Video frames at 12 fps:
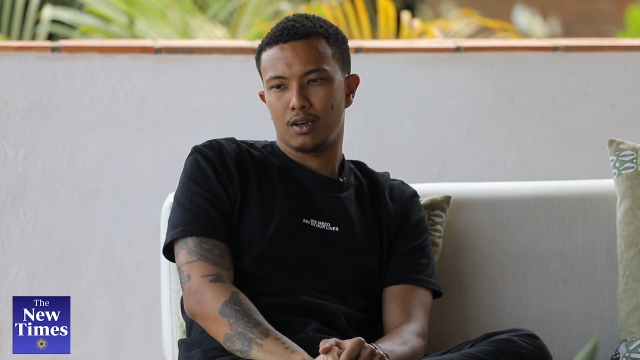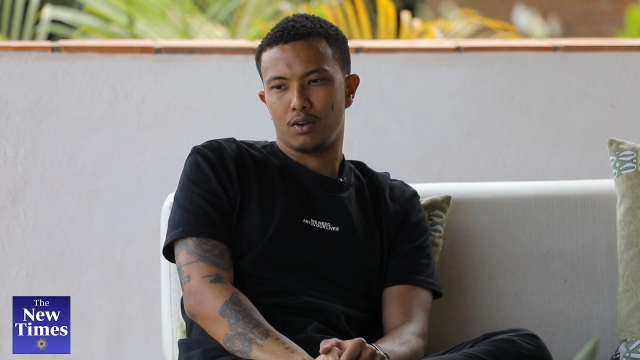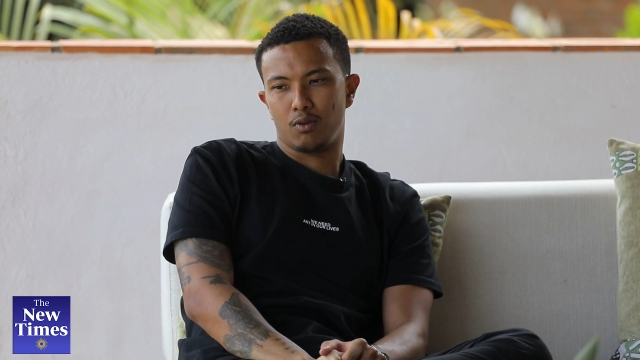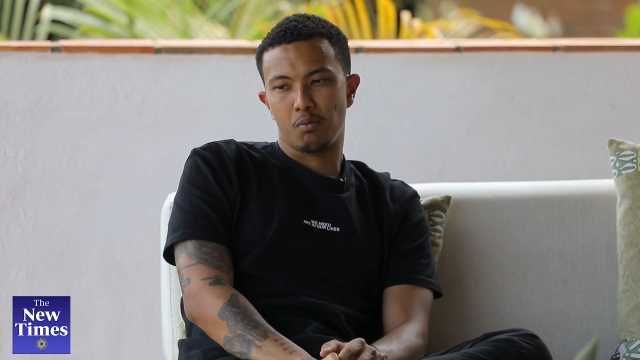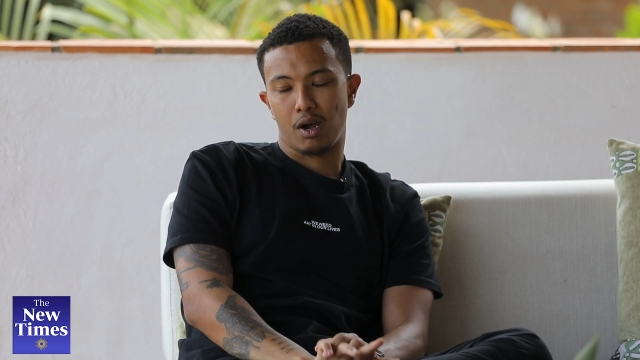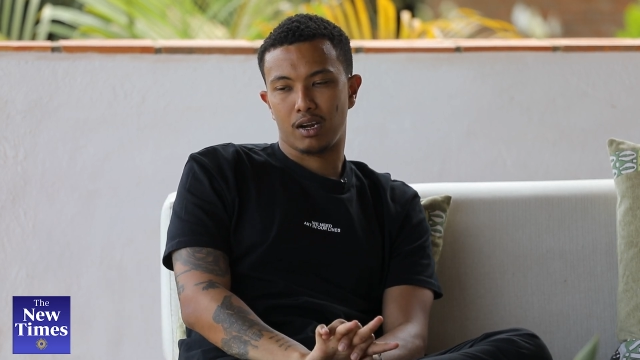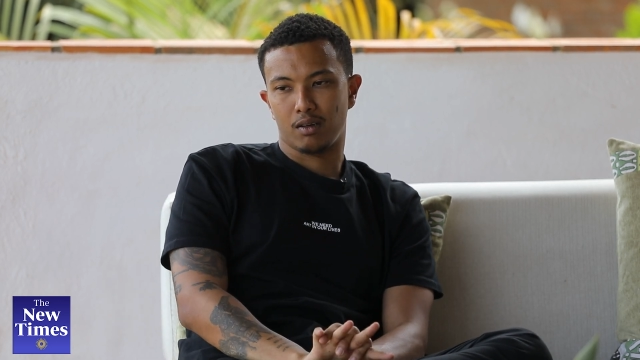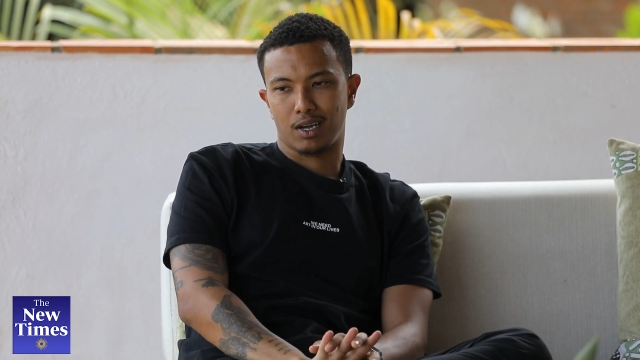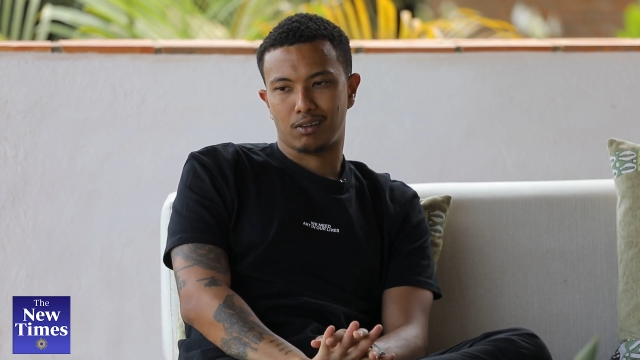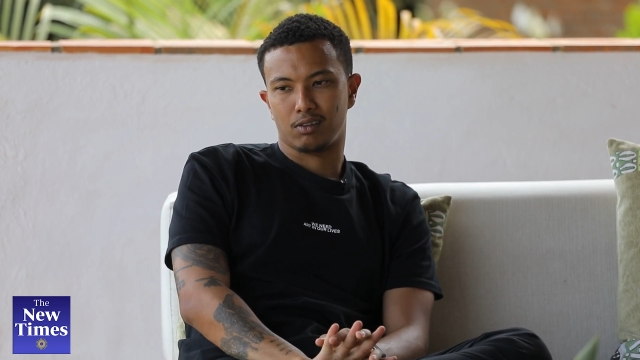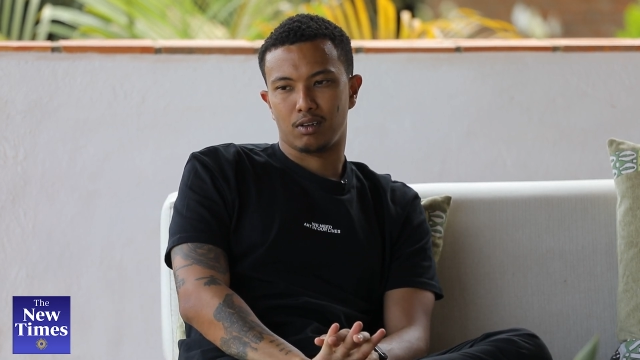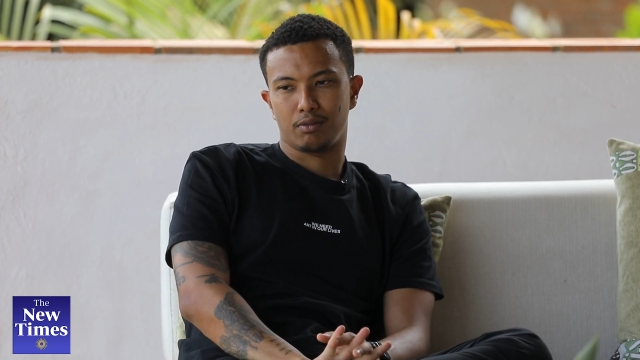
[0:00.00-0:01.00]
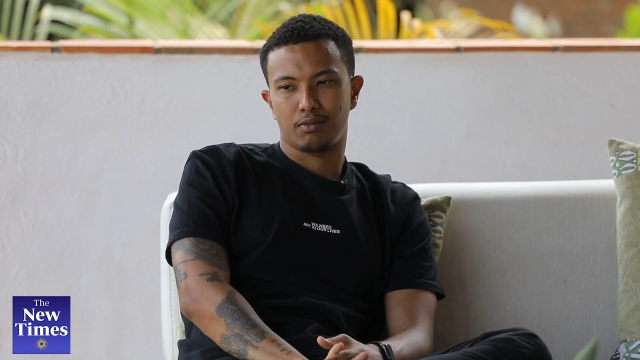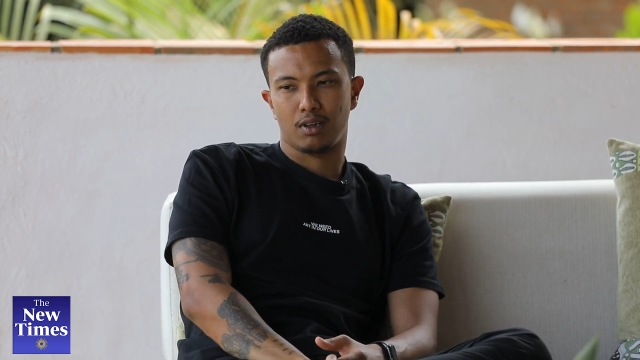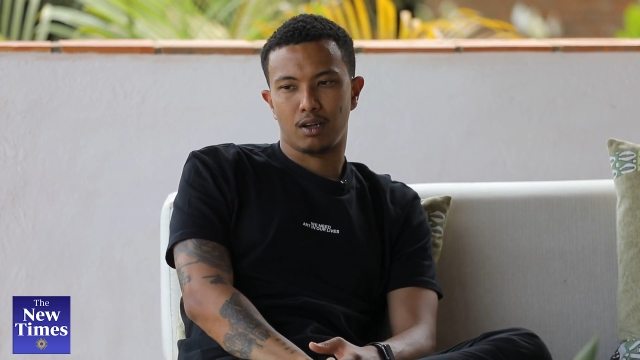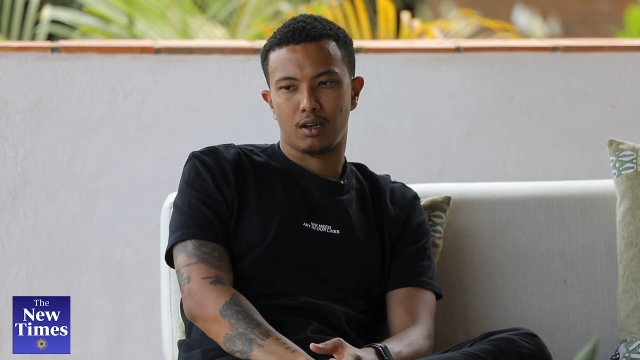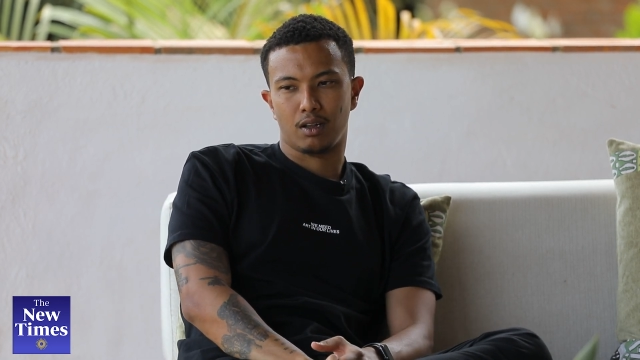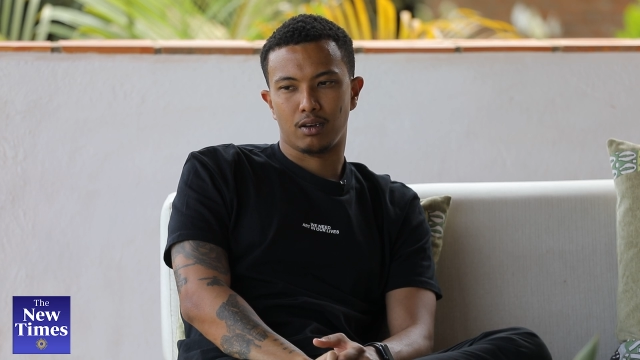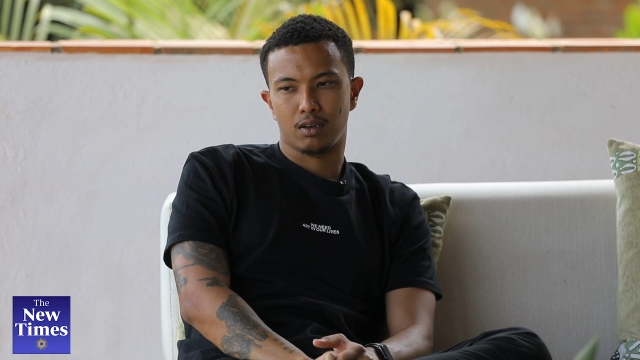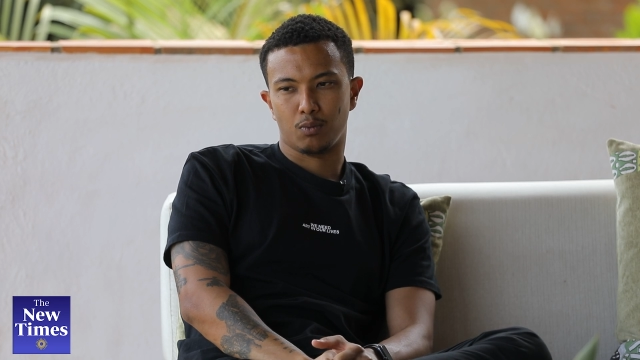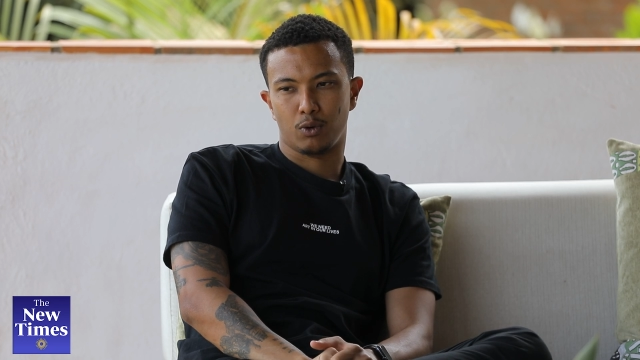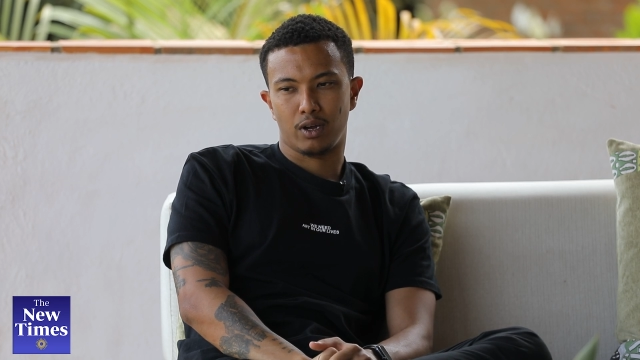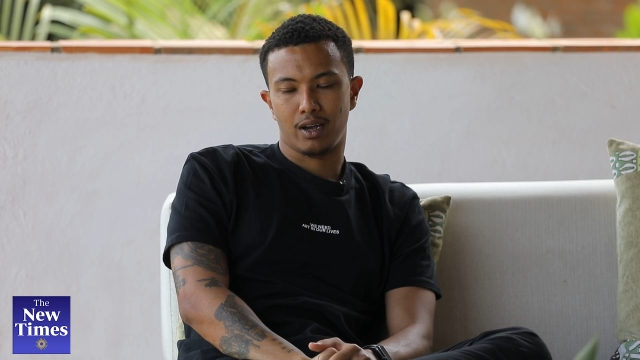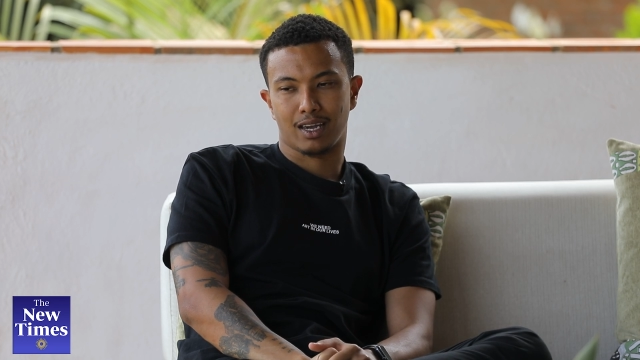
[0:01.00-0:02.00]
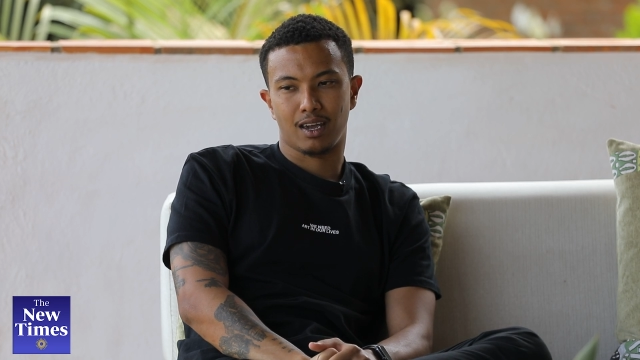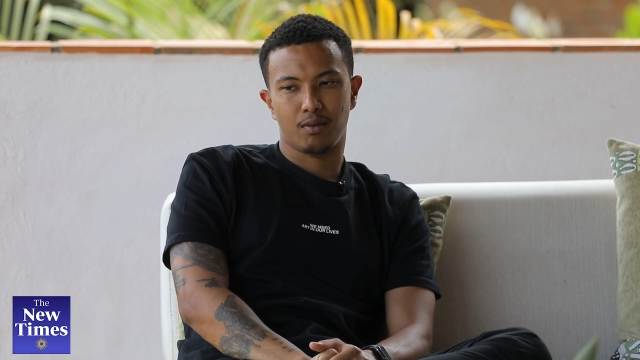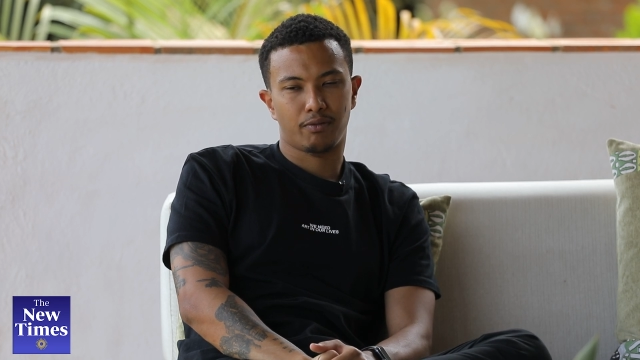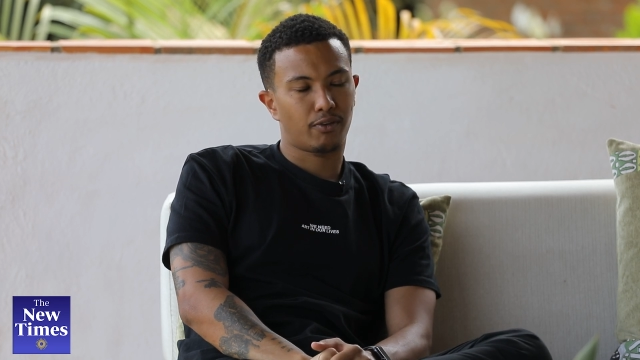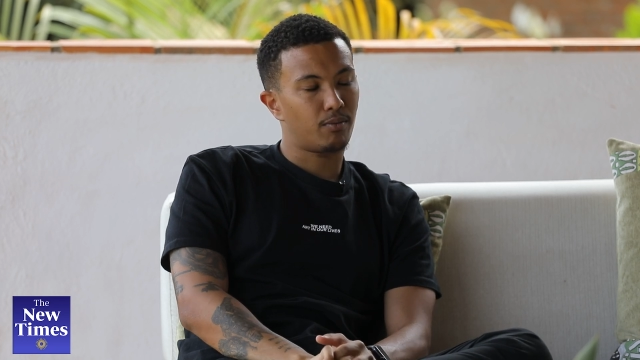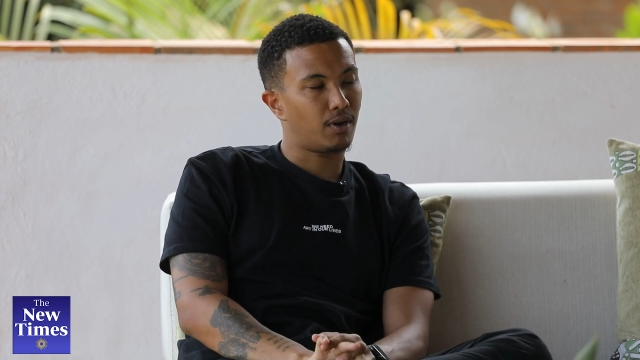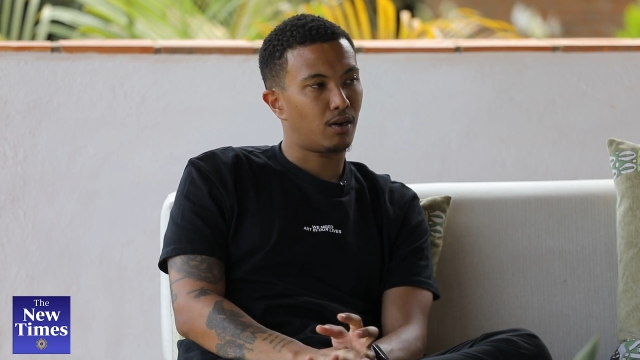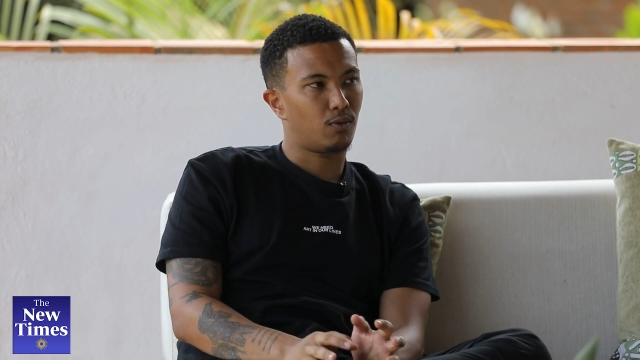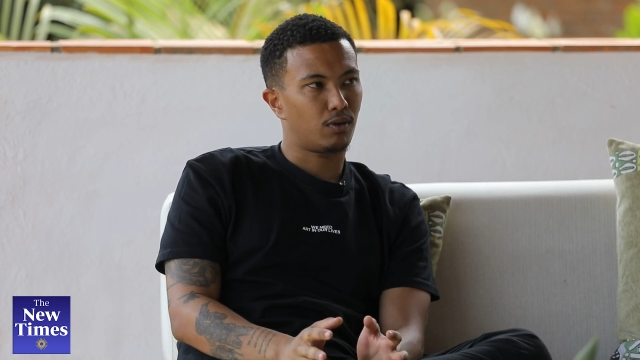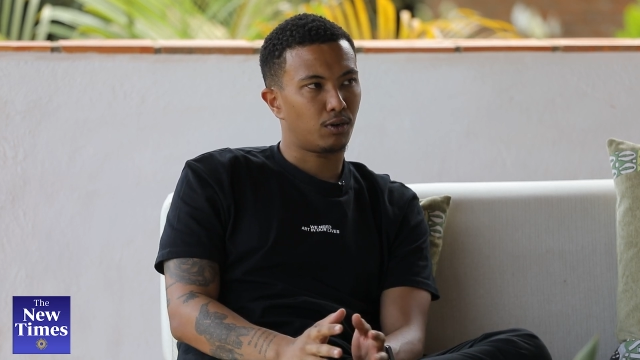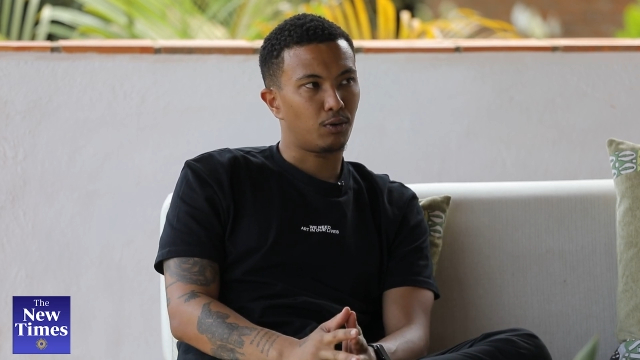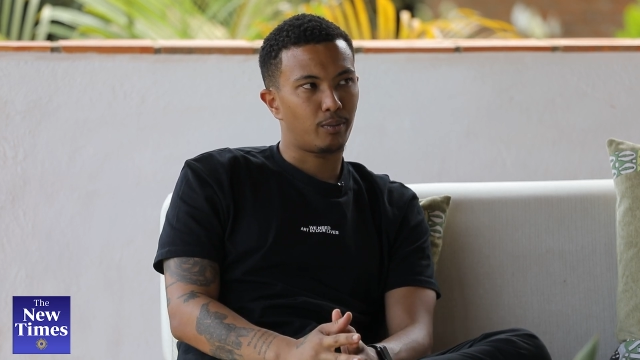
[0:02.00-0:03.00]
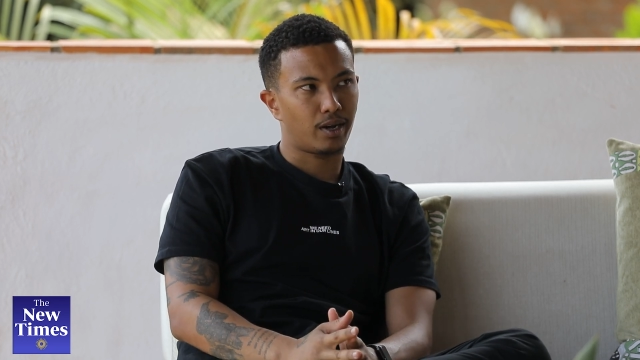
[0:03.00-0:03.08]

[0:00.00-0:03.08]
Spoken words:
reminding myself that where I came from, I don't want to go